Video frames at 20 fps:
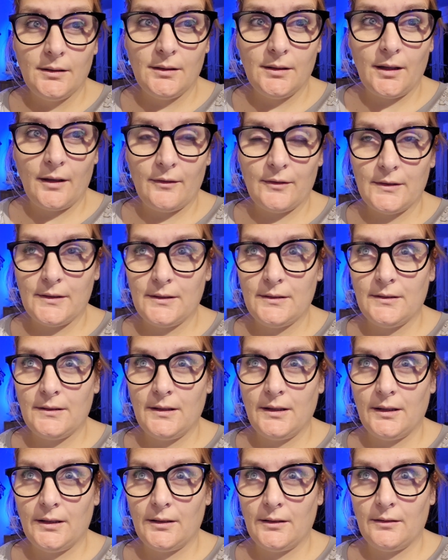I've
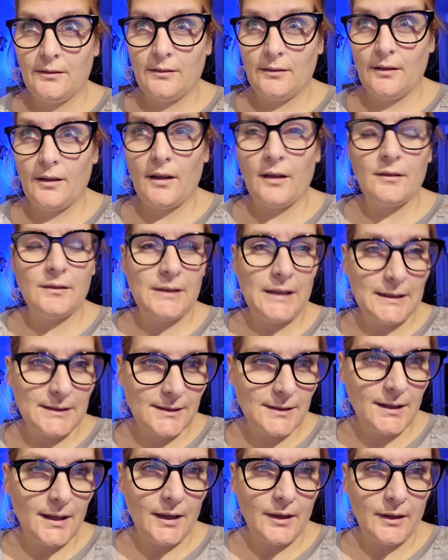now uh,
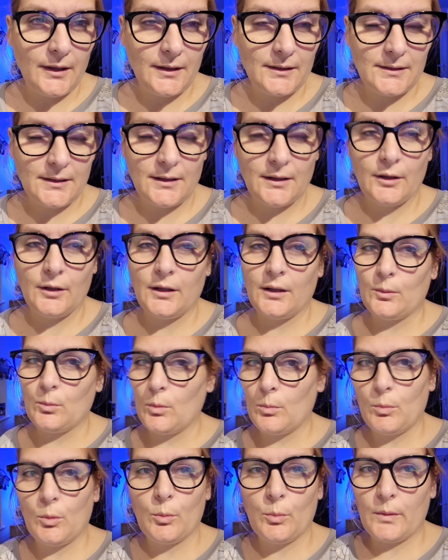yesterday I think I said I only had
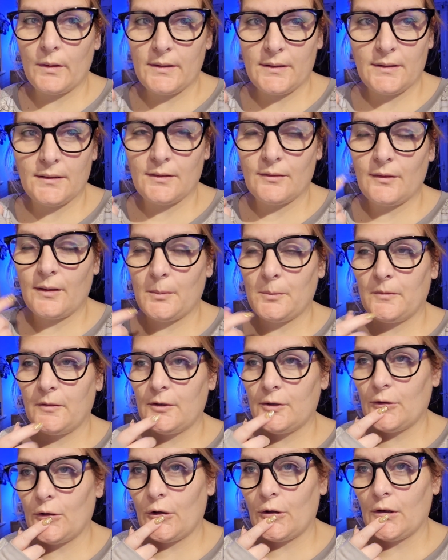one more present to wrap for
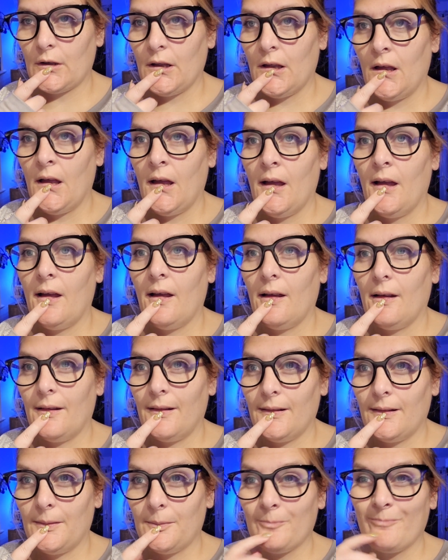John.
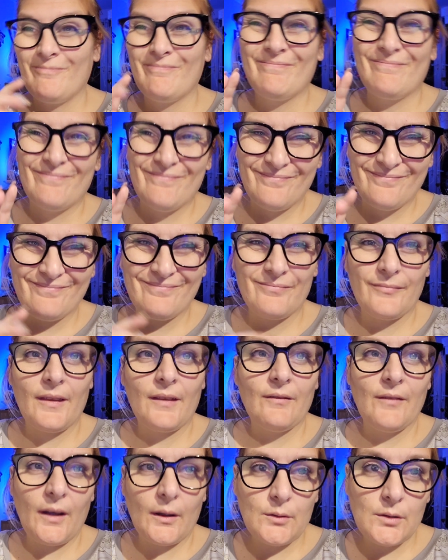Um, mm,
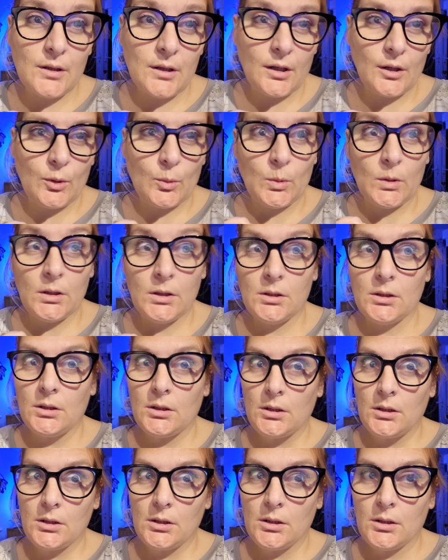found another one.
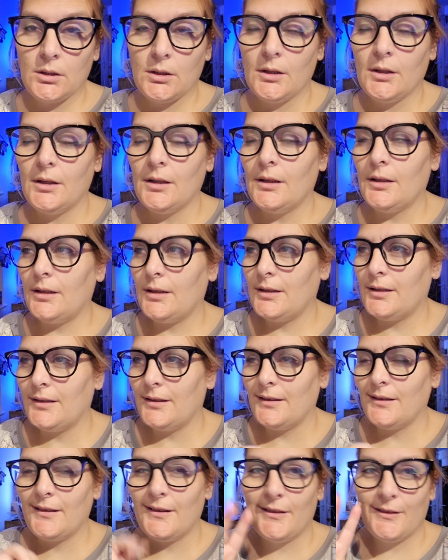
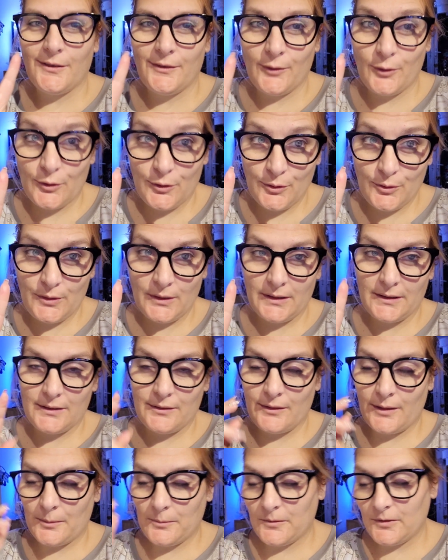I've got two things
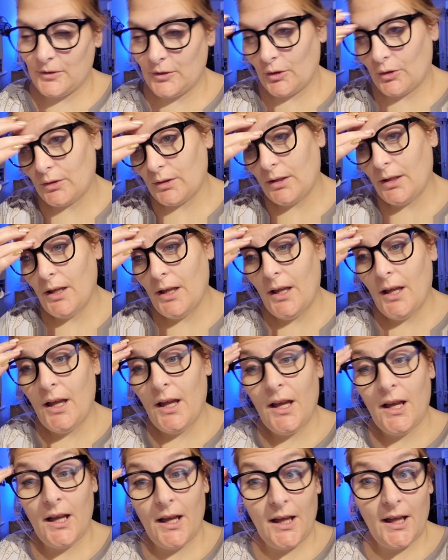to wrap for John,
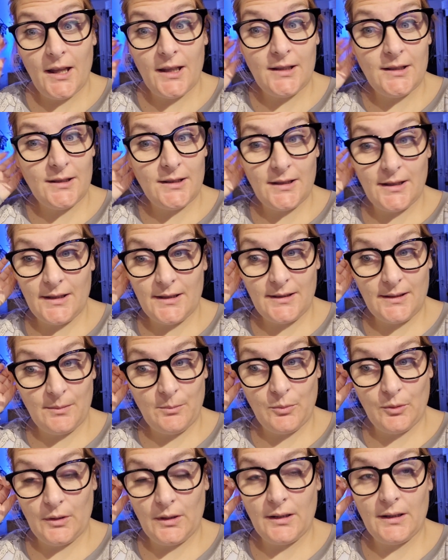and at some point I